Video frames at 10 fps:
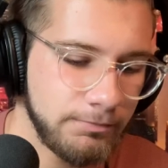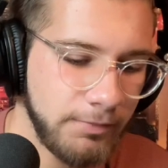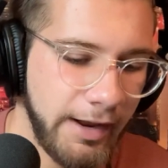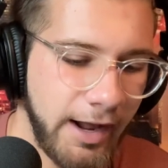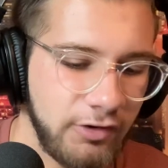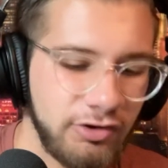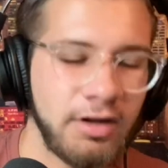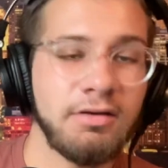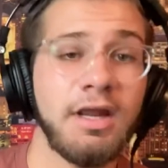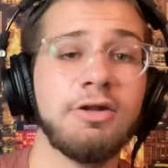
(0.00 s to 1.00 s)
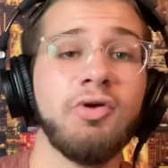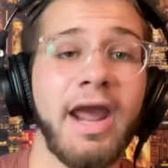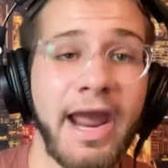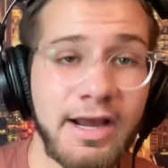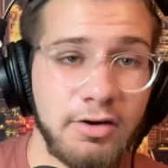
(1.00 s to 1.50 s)
has continued to
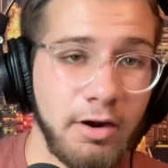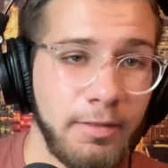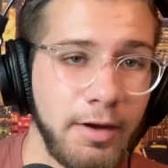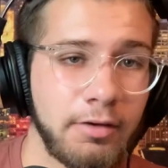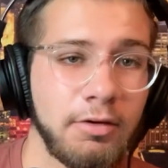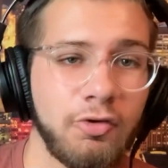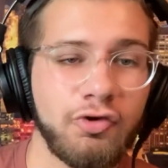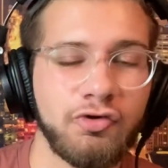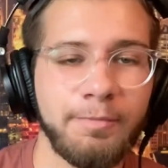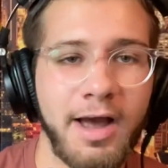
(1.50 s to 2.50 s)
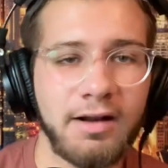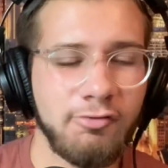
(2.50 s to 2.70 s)
anchor the closer spot.